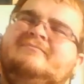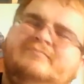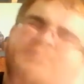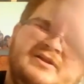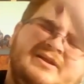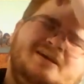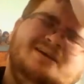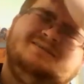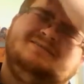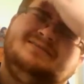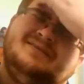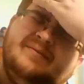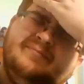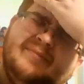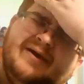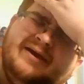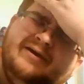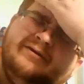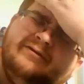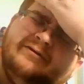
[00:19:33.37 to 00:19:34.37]
plus they
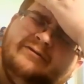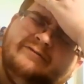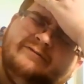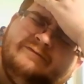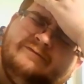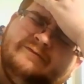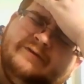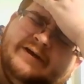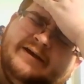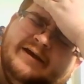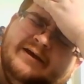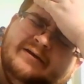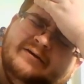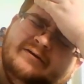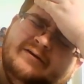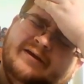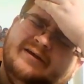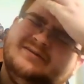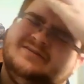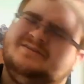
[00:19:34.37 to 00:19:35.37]
made her
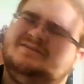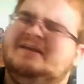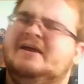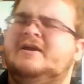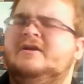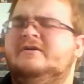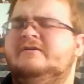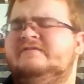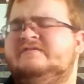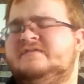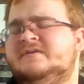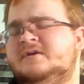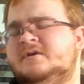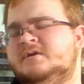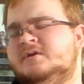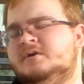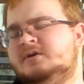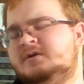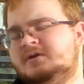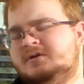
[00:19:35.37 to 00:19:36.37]
freaking, instead of
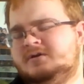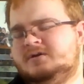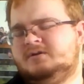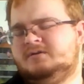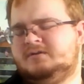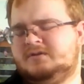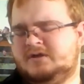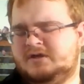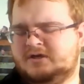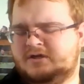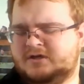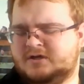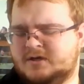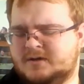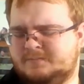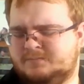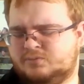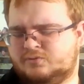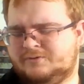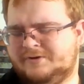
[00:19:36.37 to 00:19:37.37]

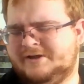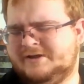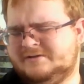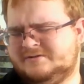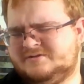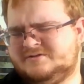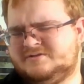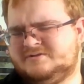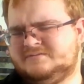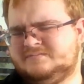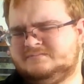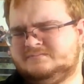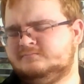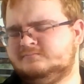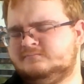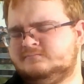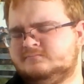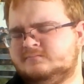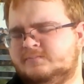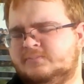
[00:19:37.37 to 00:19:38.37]
the Prince
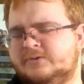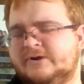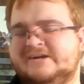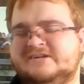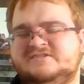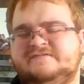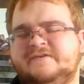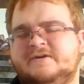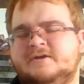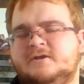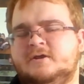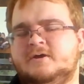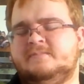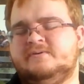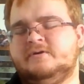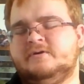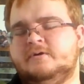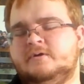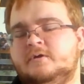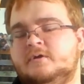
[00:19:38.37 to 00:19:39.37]

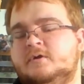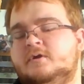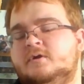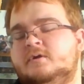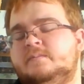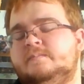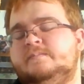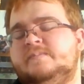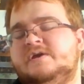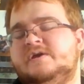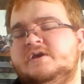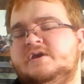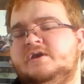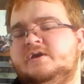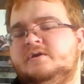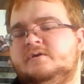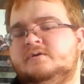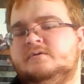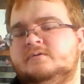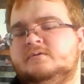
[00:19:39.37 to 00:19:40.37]
Philip
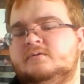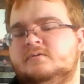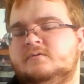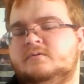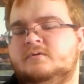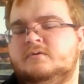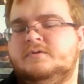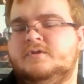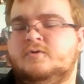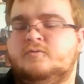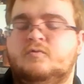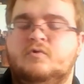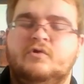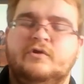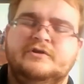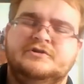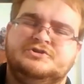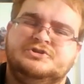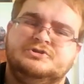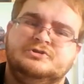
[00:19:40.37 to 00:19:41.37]
being the
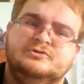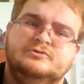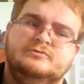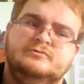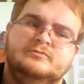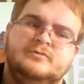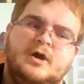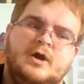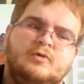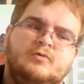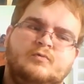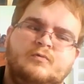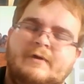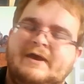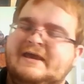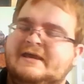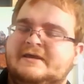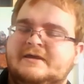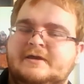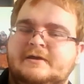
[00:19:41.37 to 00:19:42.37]
one to
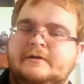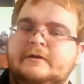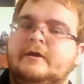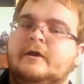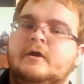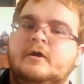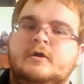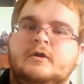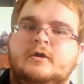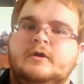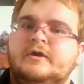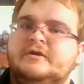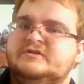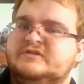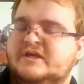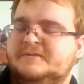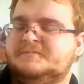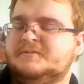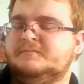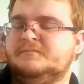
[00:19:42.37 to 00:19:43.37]
awaken
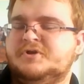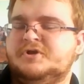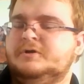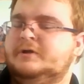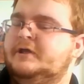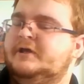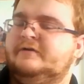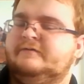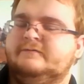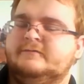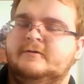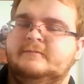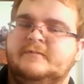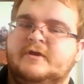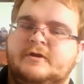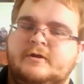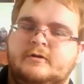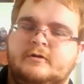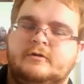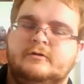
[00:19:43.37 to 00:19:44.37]
Sleeping Beauty from
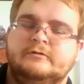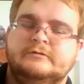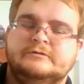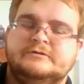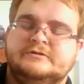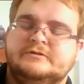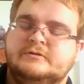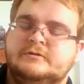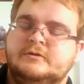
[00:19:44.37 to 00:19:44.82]
the curse,